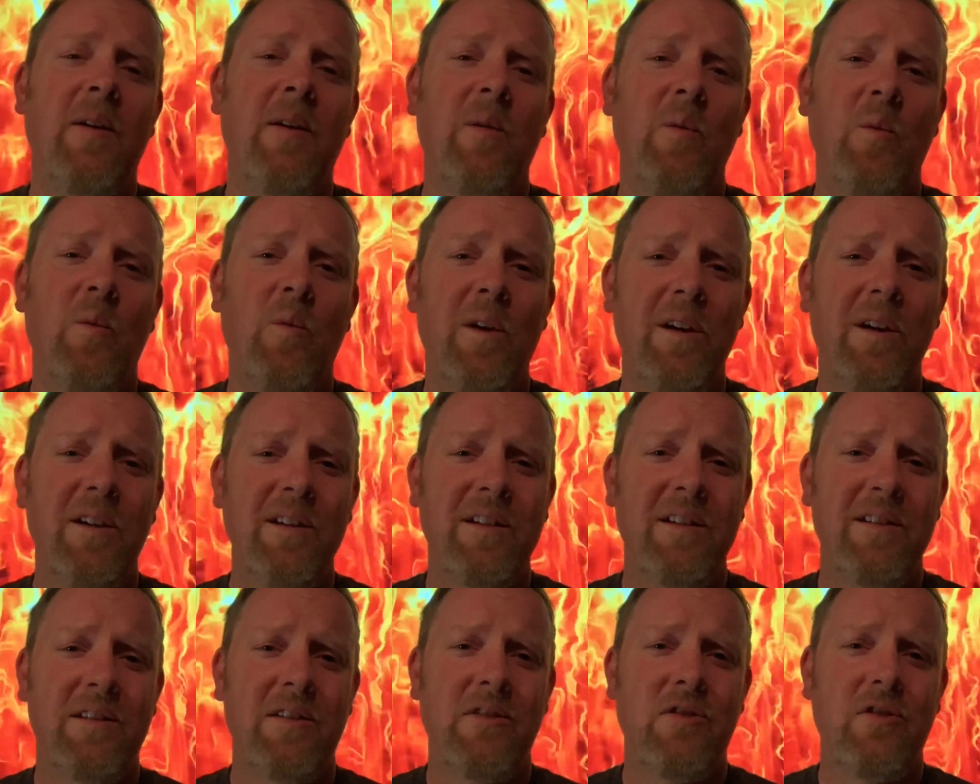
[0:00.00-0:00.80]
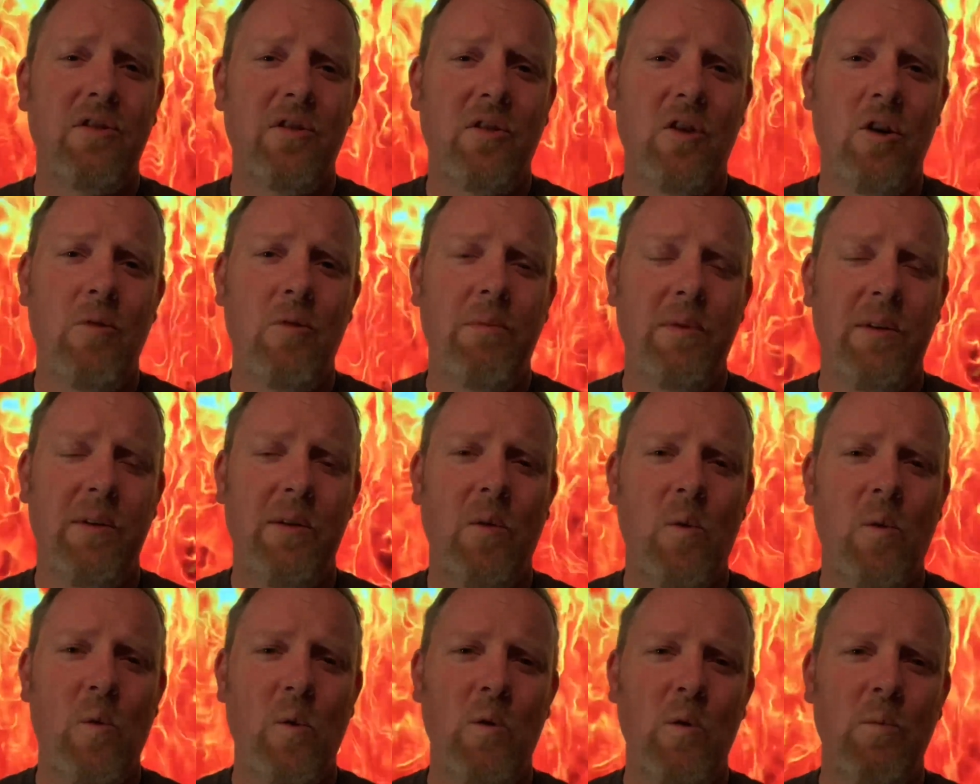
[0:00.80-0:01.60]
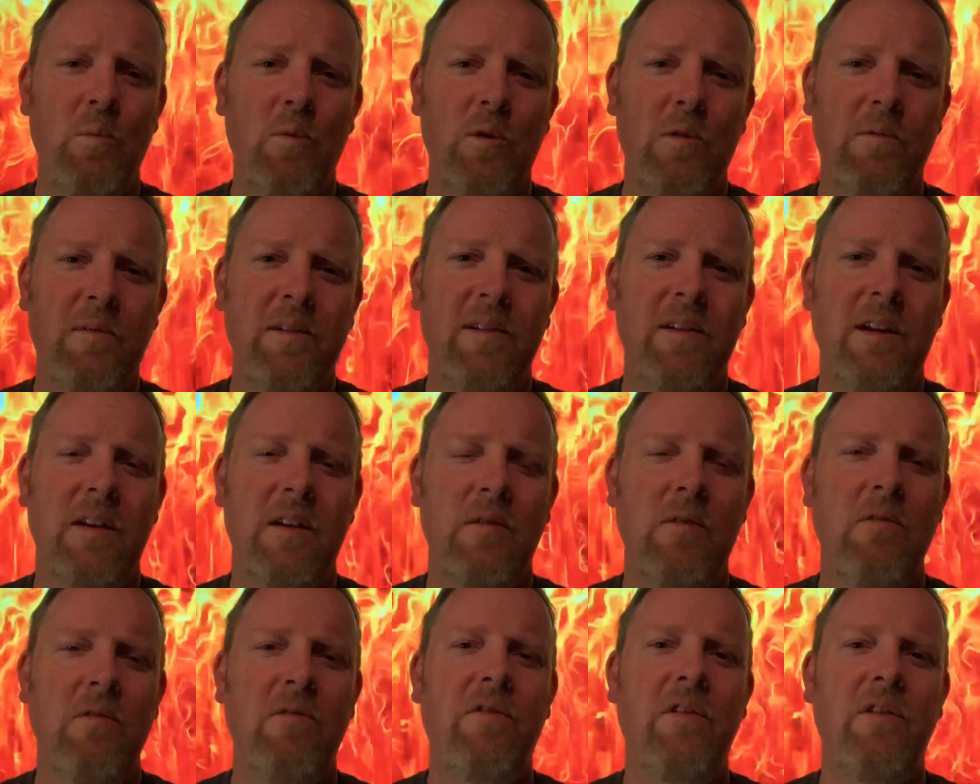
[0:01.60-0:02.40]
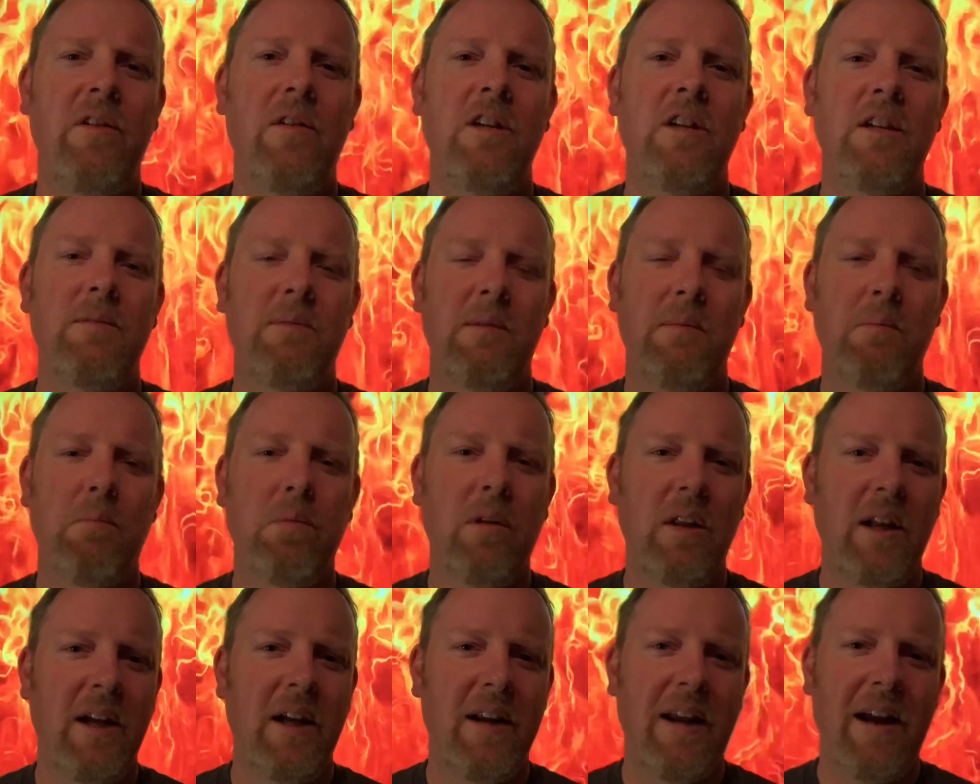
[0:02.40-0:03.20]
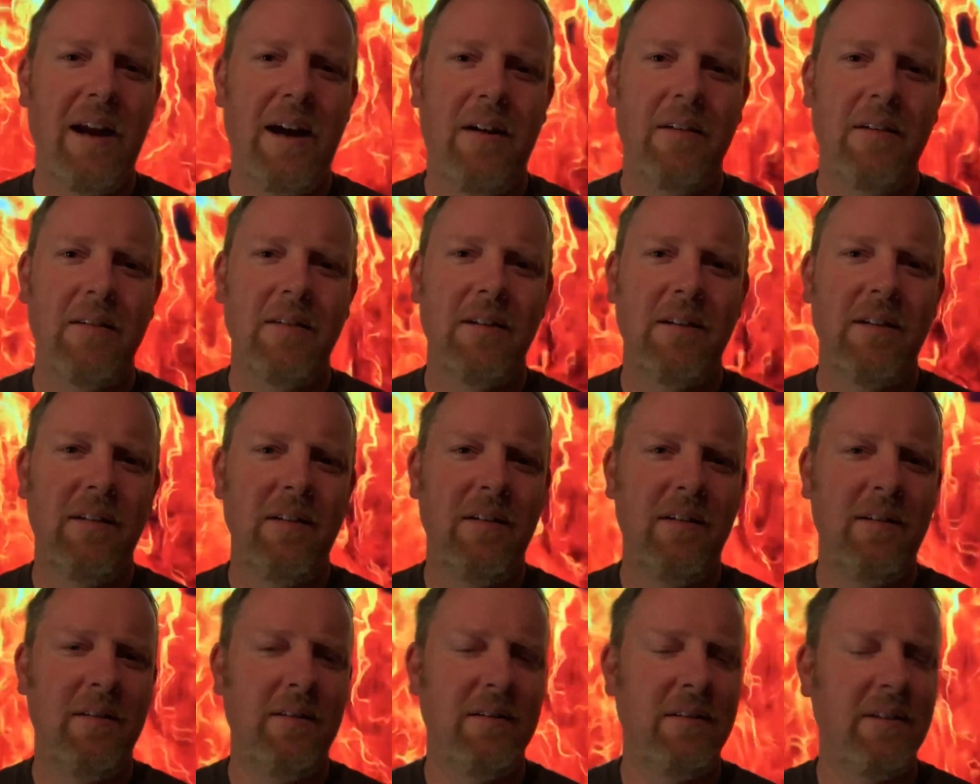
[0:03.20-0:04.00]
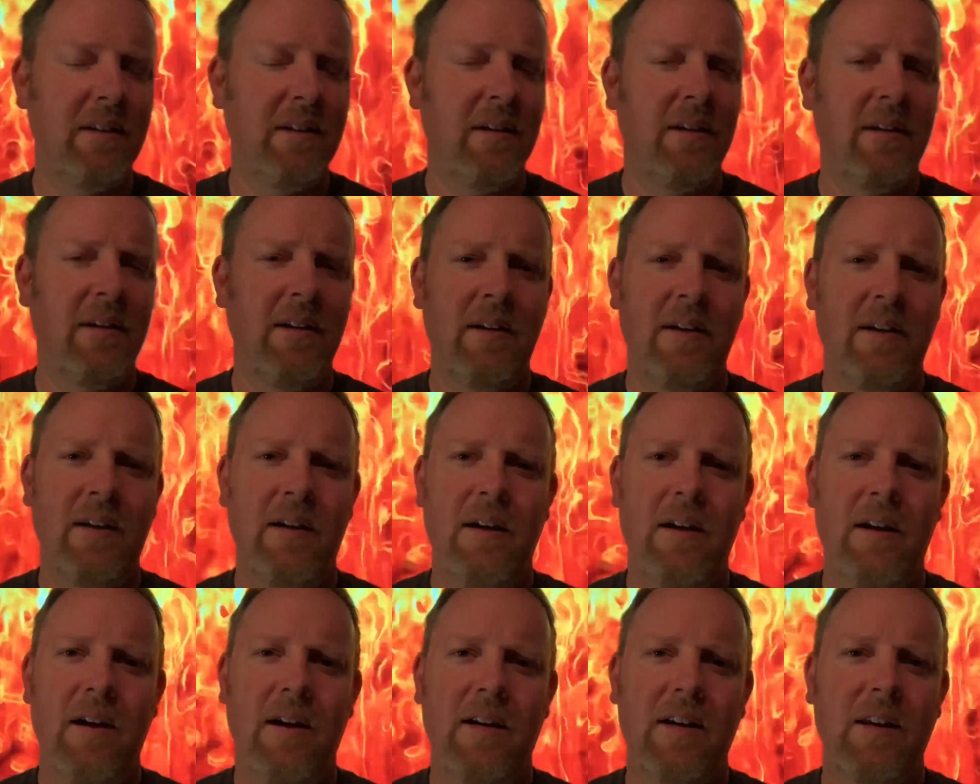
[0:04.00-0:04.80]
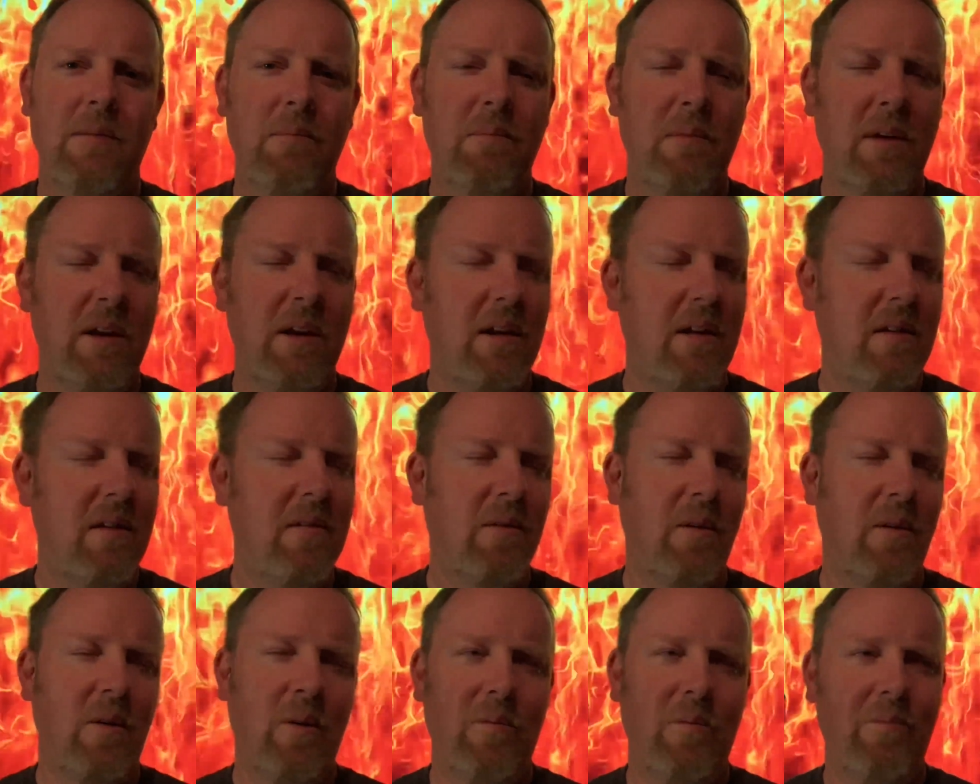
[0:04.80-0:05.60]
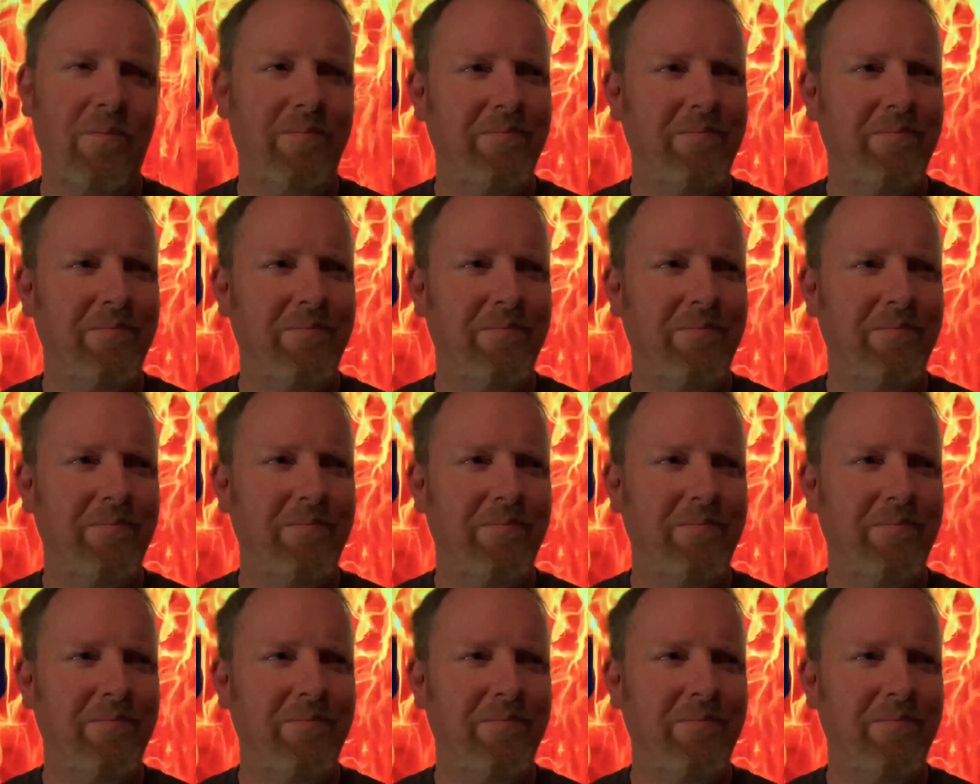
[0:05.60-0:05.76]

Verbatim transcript: What is a trope in horror movies that you feel has been played out? Uh, it can be, you know,